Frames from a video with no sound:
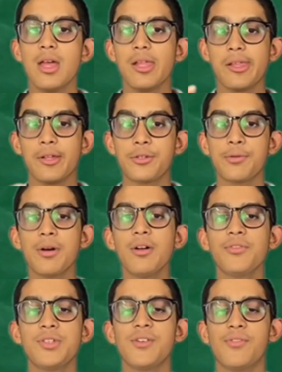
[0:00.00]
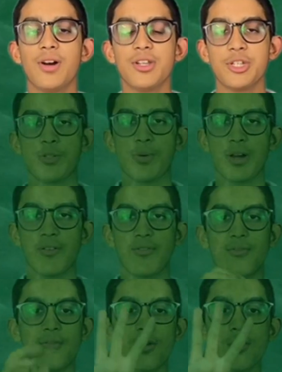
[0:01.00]
So 12 divided by
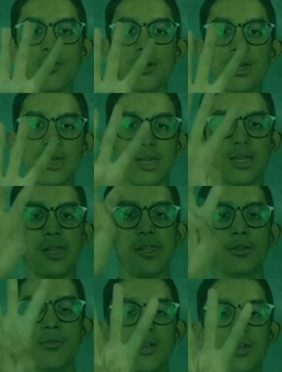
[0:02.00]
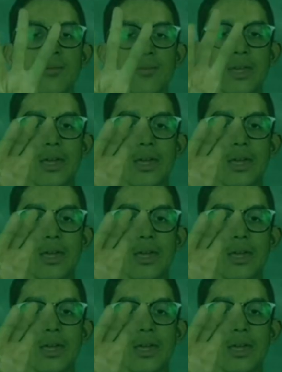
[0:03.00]
4 is 3,